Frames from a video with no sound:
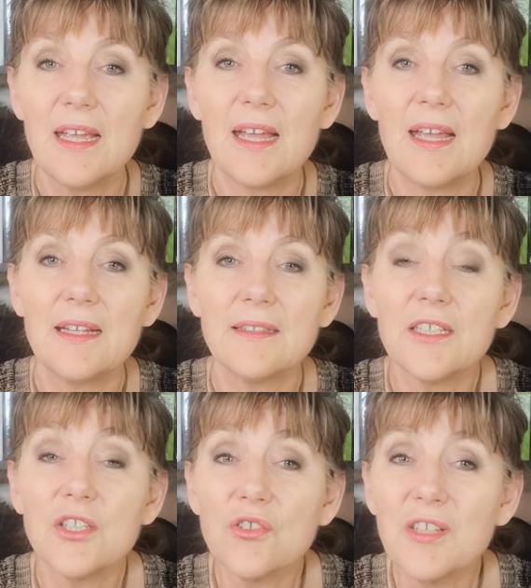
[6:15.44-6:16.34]
and
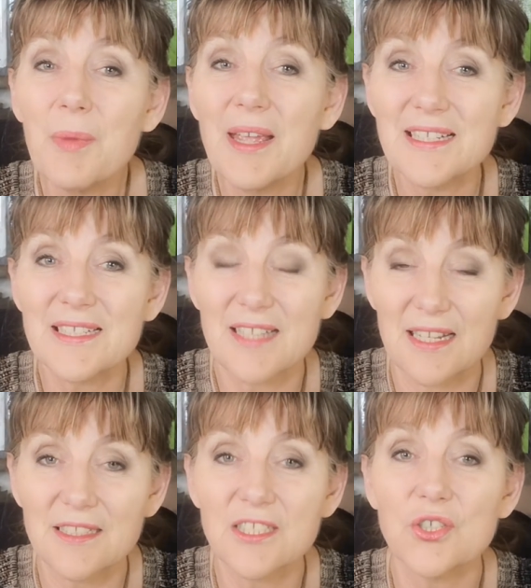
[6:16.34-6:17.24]
it only makes
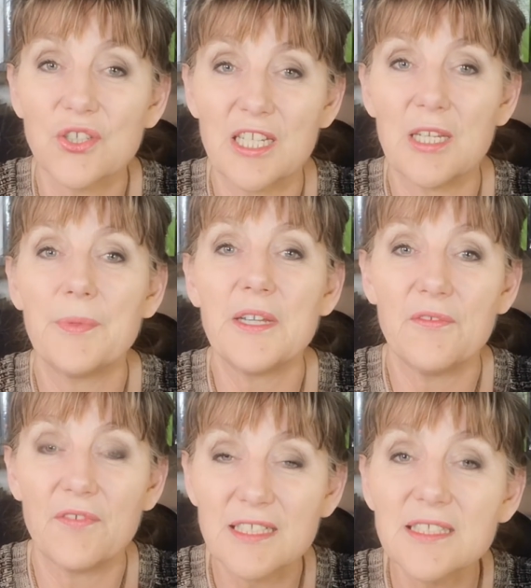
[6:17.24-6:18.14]
sense to keep
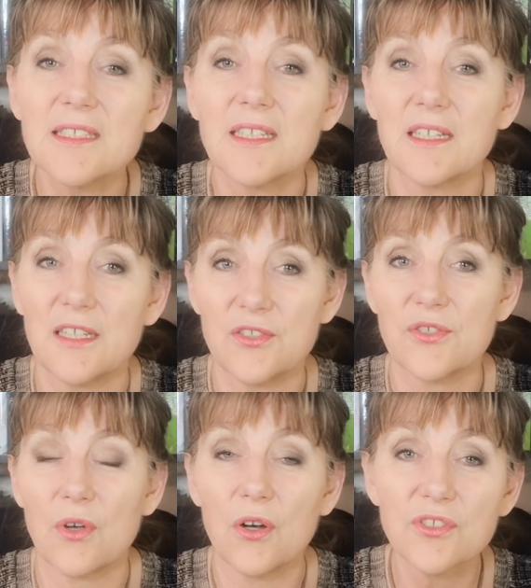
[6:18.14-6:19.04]
investing
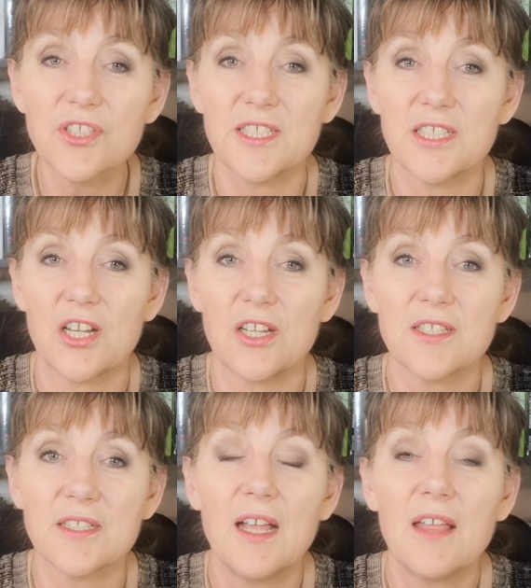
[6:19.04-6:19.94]
into Aussie
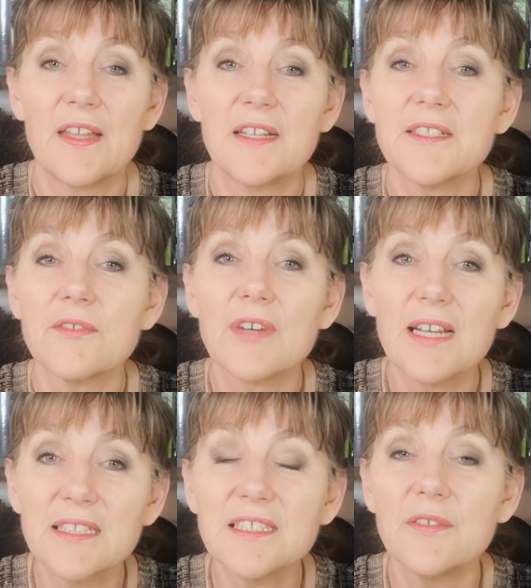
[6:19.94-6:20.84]
shares that is
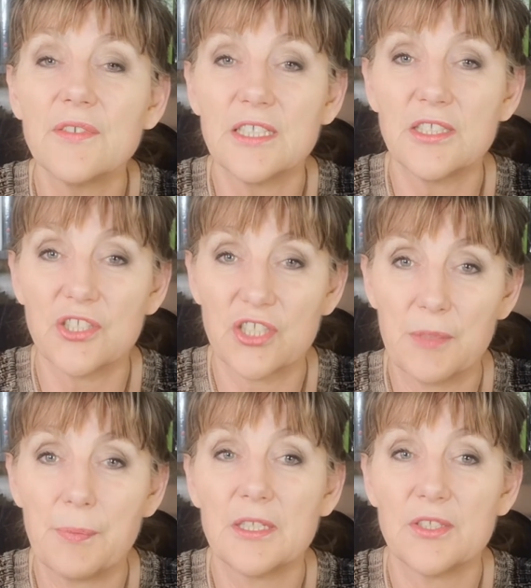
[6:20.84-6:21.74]
relatively
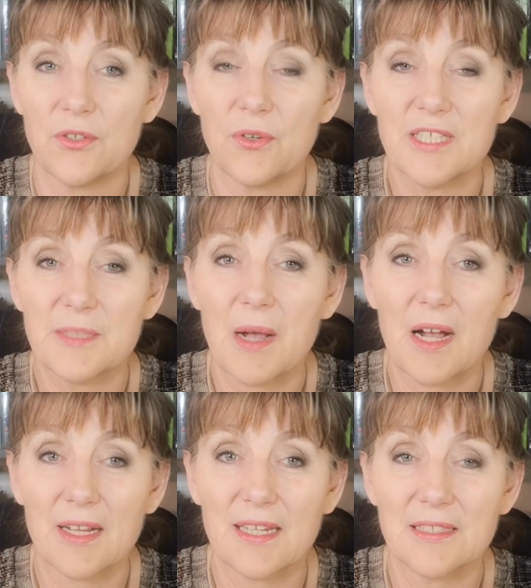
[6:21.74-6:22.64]
cheaper to US
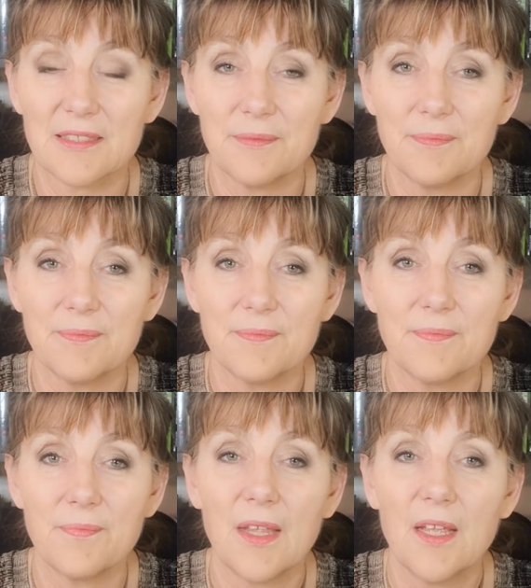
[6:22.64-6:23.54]
market.
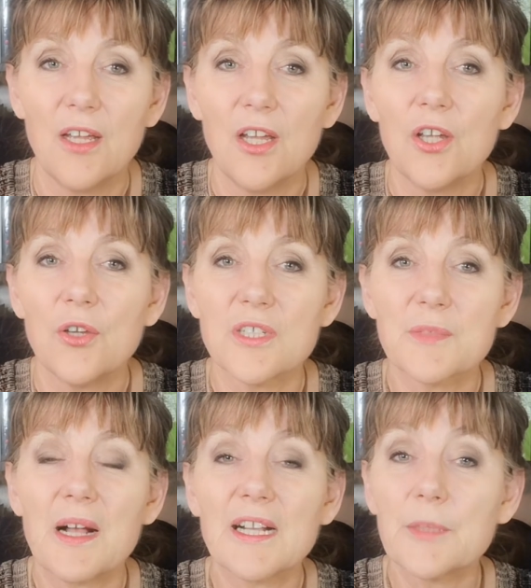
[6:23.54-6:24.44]
US
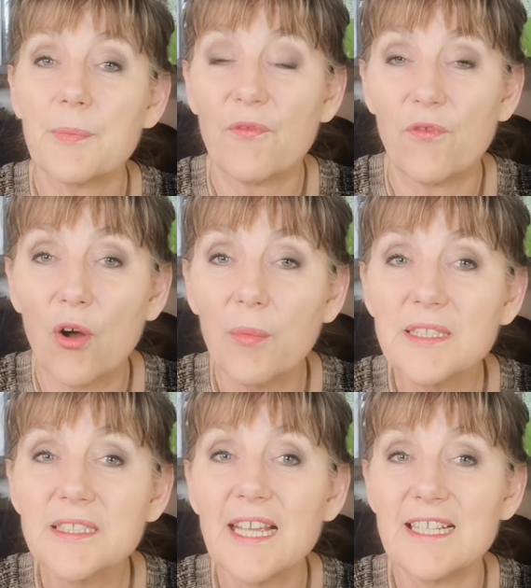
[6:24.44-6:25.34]
market
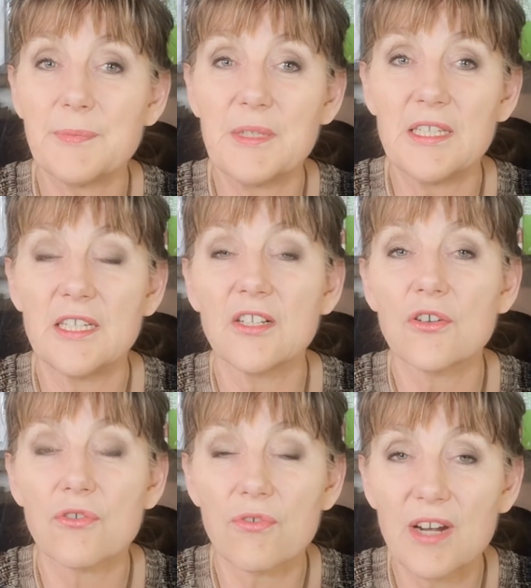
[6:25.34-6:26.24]
performance has been
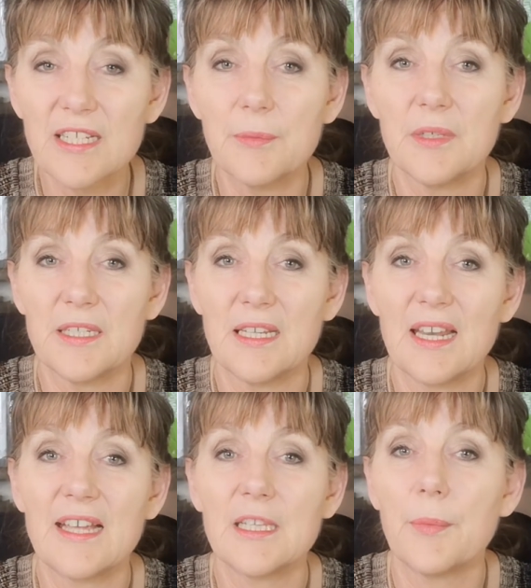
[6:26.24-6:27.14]
incredibly
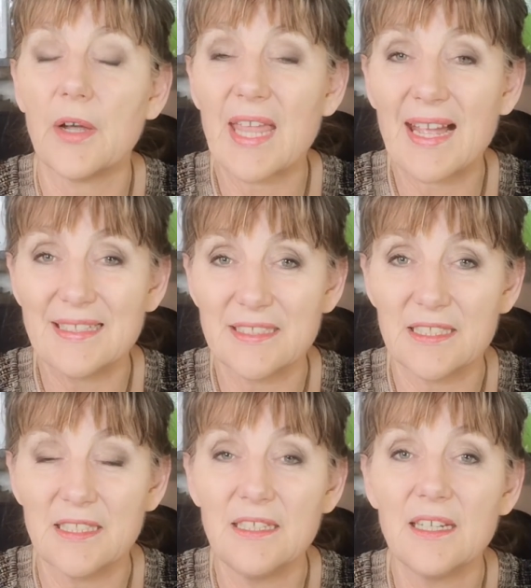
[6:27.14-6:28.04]
led by
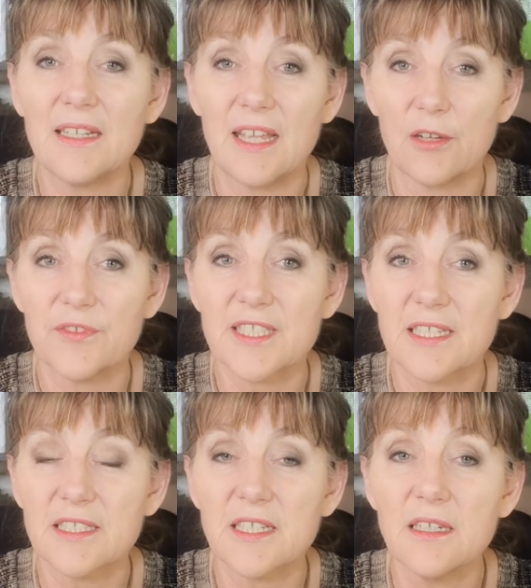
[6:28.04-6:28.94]
IT and health
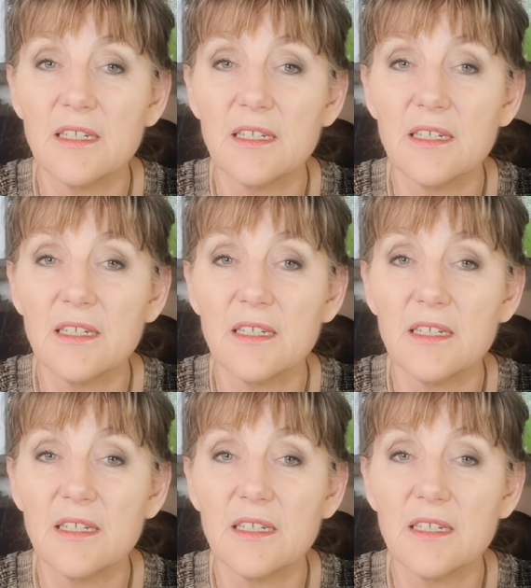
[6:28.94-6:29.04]
sector,